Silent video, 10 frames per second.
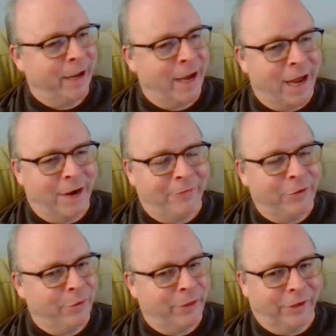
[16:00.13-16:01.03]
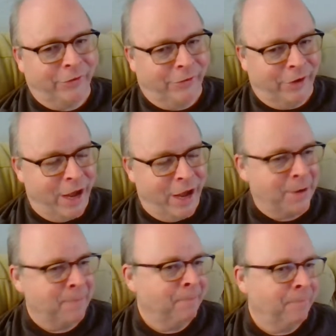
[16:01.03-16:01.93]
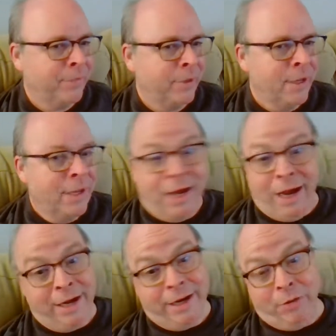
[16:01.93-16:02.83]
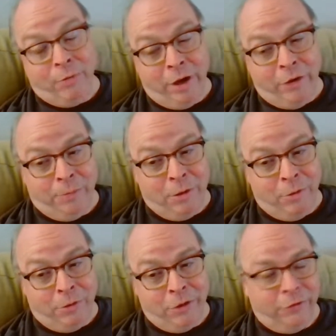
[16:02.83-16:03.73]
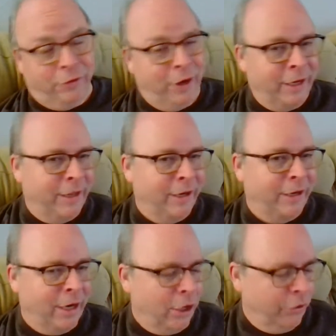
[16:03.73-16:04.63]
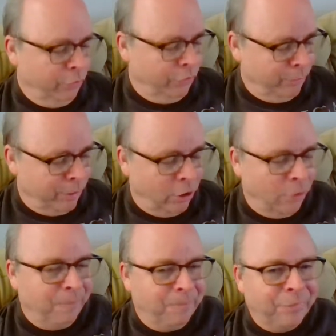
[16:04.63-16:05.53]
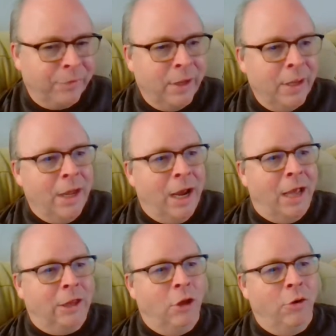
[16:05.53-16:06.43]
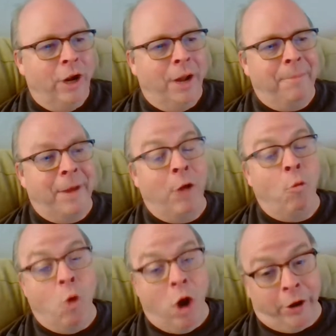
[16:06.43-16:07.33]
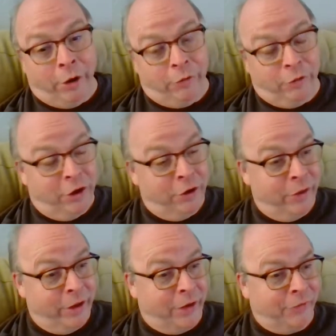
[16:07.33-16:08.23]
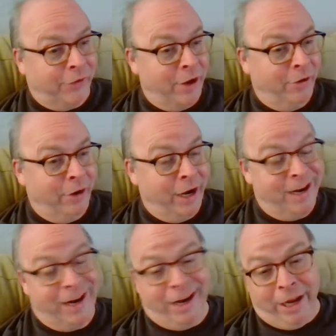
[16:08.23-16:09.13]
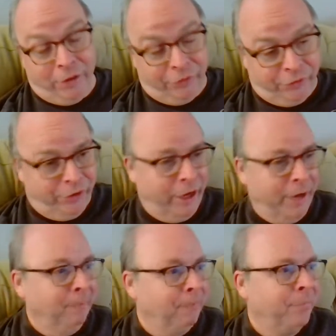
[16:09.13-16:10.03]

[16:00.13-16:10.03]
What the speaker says: I got a few things done, I had to get ready to speak with you so I can get it done. I'll do it tomorrow. I loaded up my water. I was going to do that on Saturday. I did it yesterday.